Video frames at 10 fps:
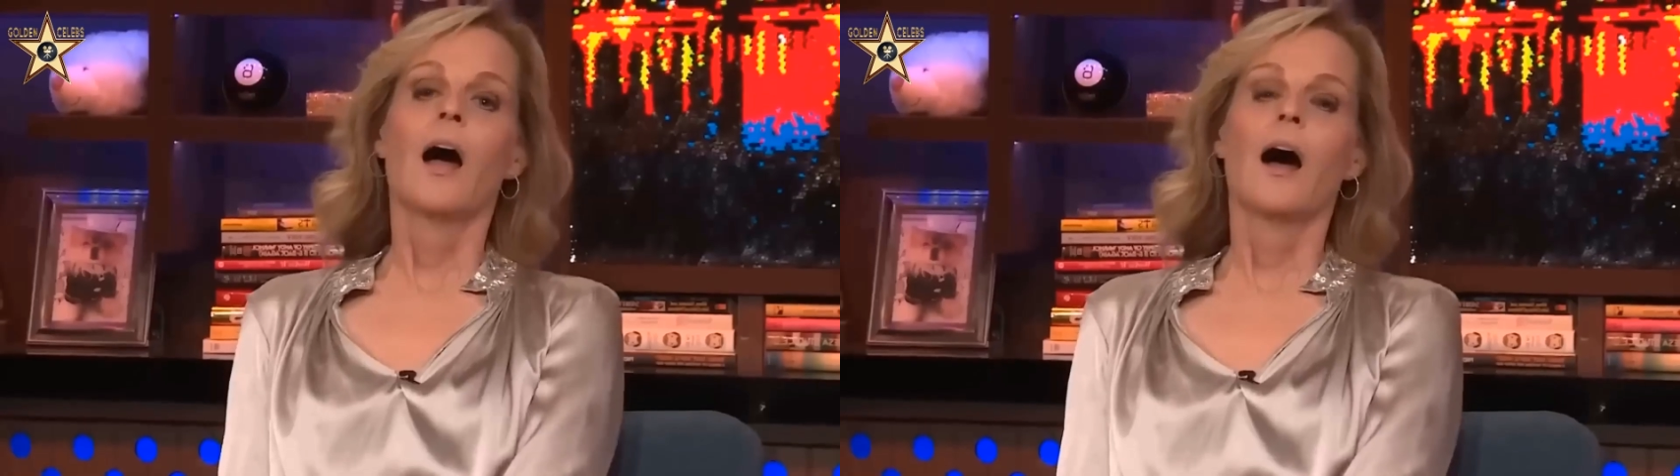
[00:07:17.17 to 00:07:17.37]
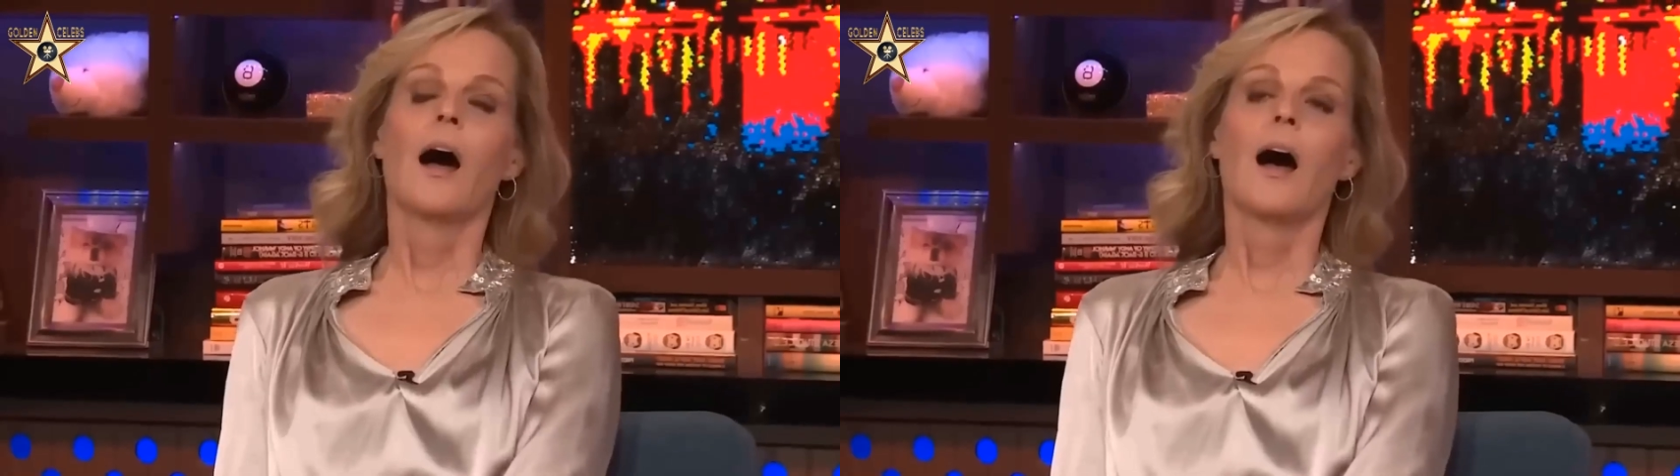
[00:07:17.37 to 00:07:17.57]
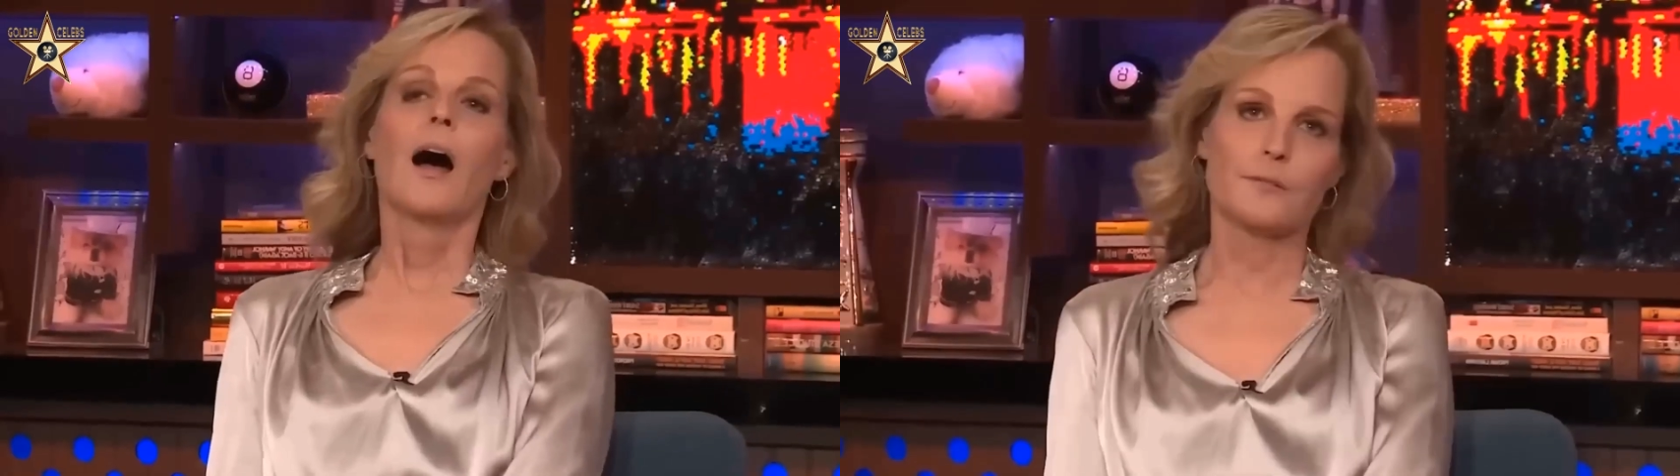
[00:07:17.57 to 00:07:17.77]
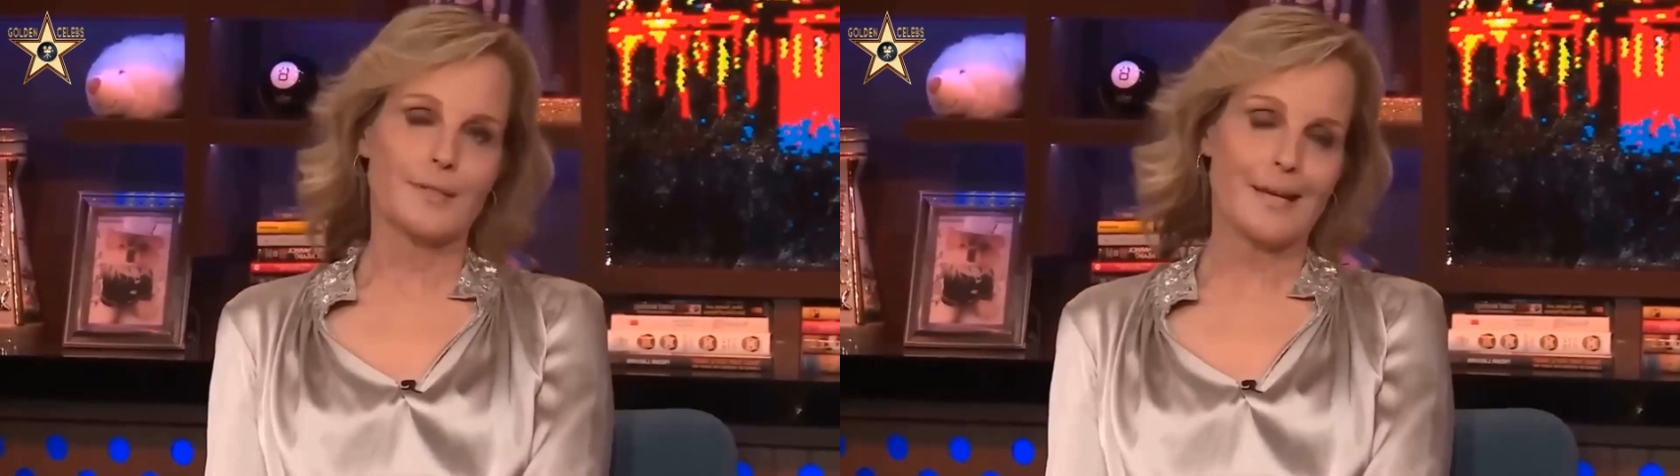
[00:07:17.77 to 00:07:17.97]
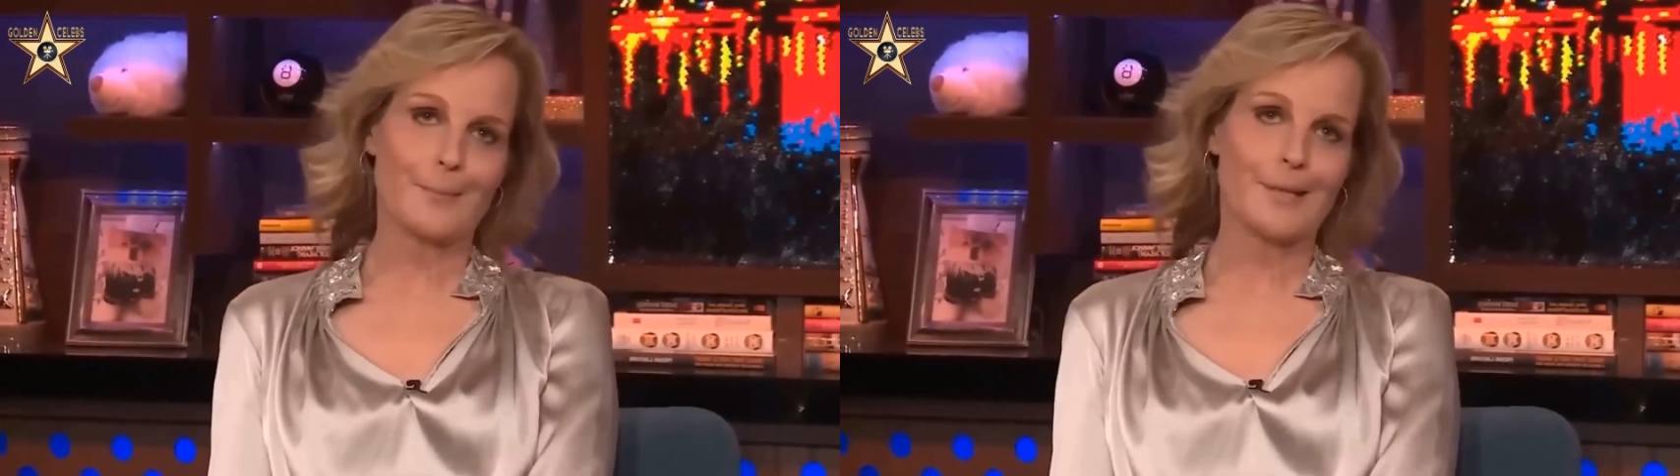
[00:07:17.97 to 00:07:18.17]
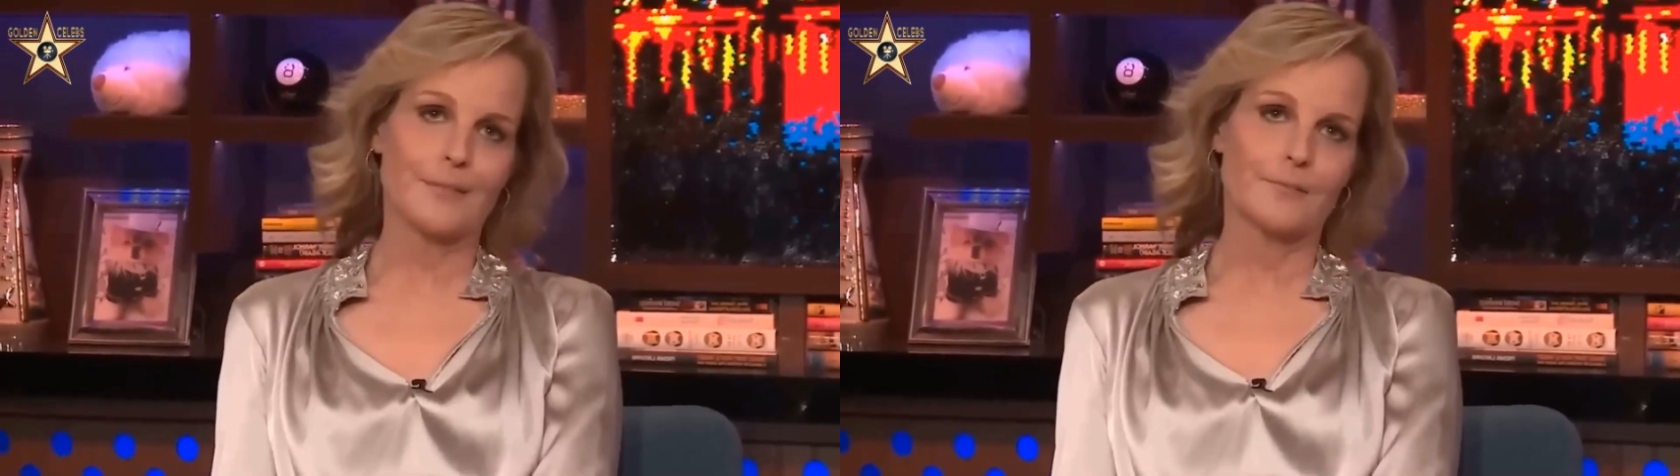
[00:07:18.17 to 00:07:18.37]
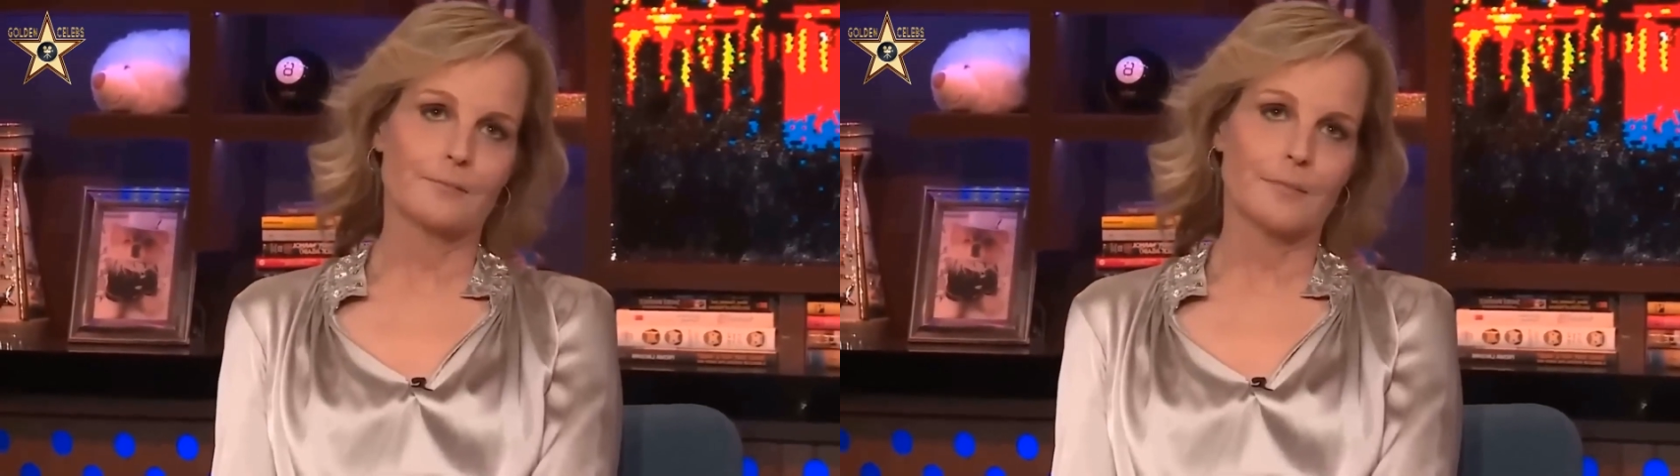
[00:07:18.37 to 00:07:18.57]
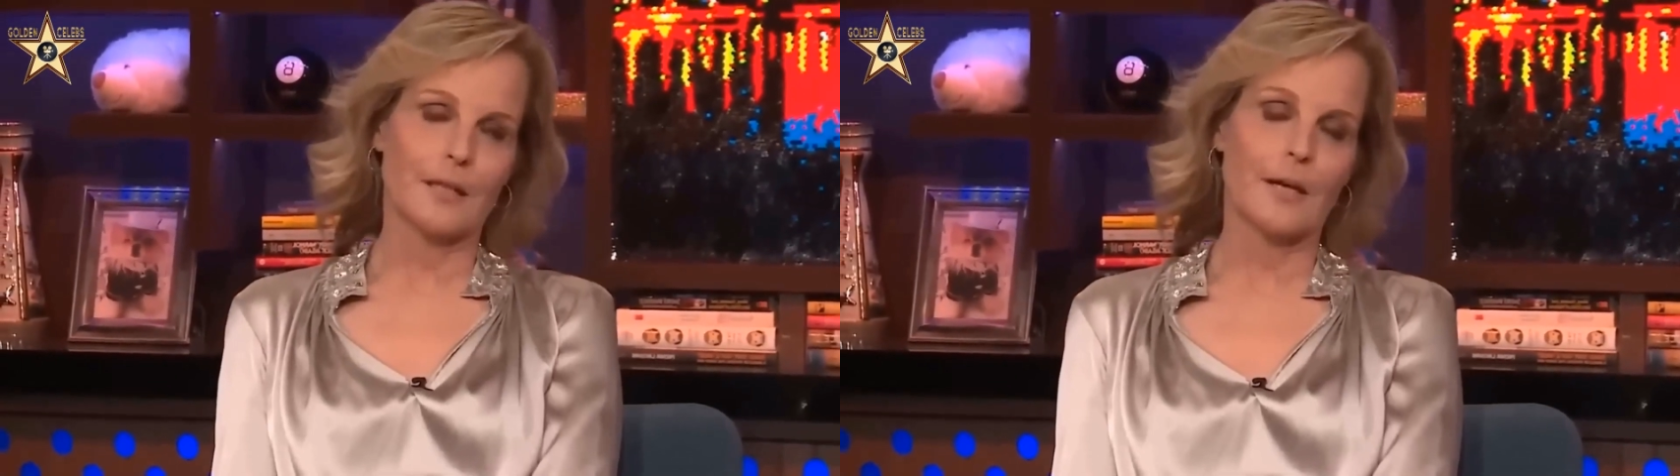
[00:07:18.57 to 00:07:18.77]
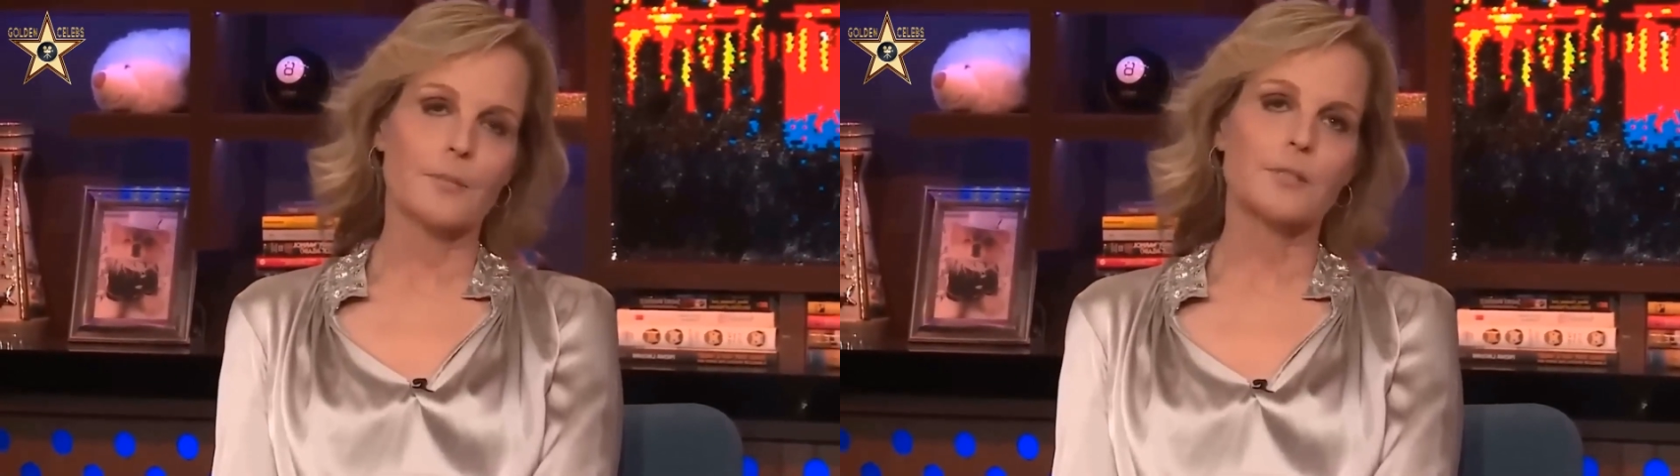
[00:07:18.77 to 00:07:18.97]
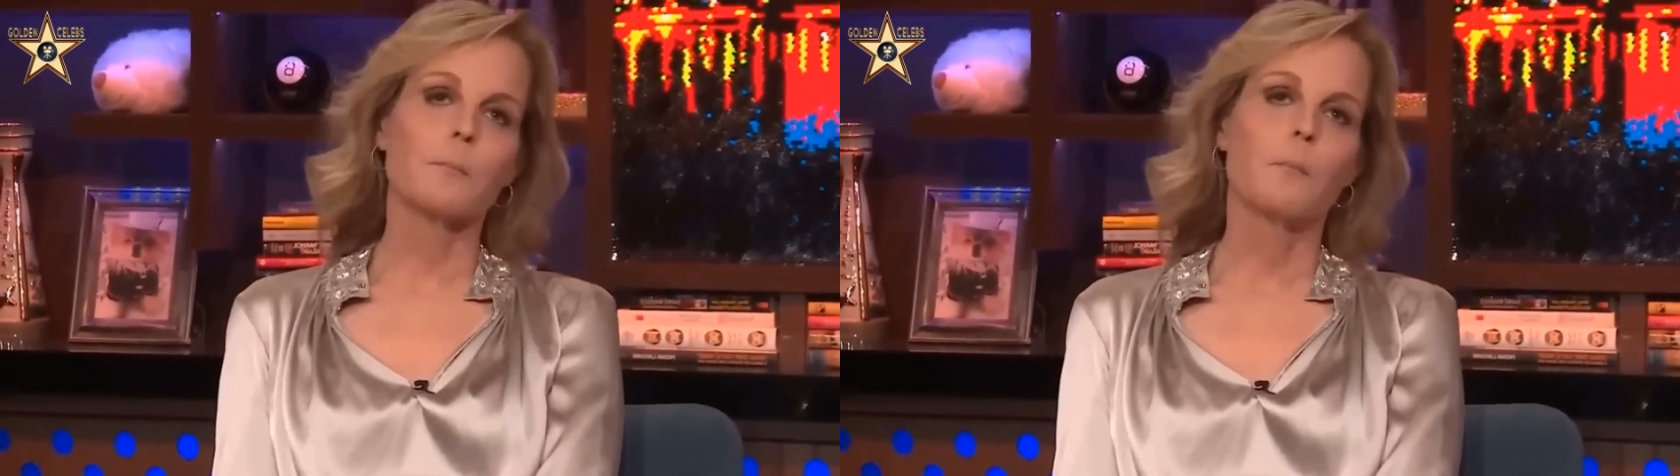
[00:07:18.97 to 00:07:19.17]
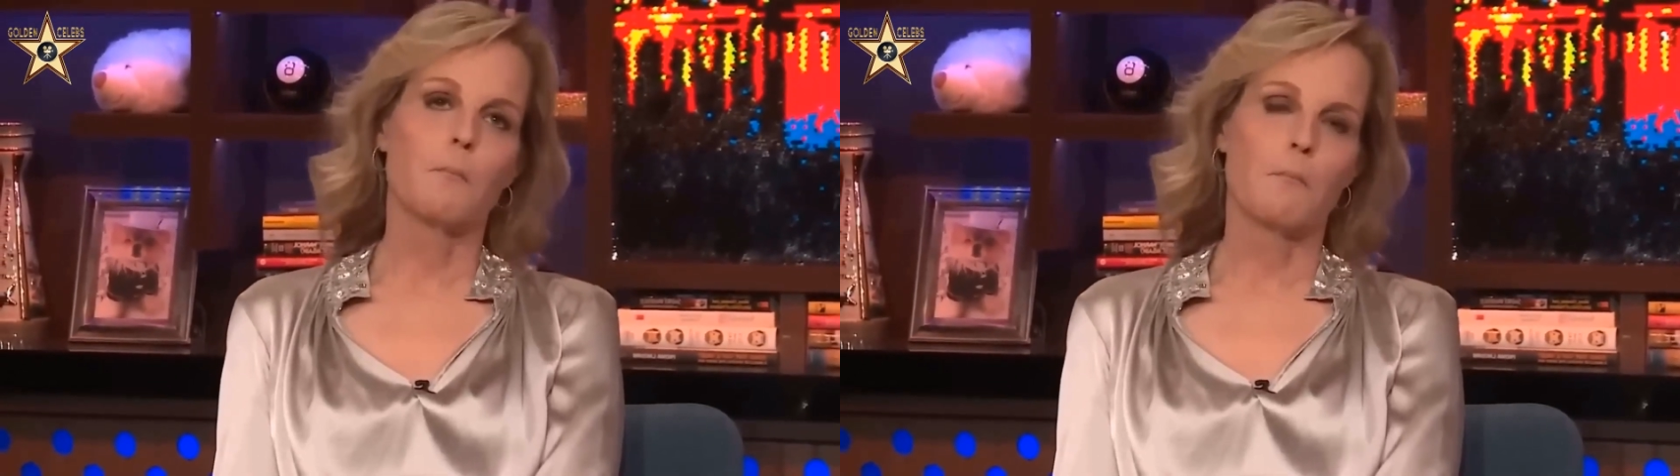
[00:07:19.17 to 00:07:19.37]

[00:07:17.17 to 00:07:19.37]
with Sony, she began focusing on writing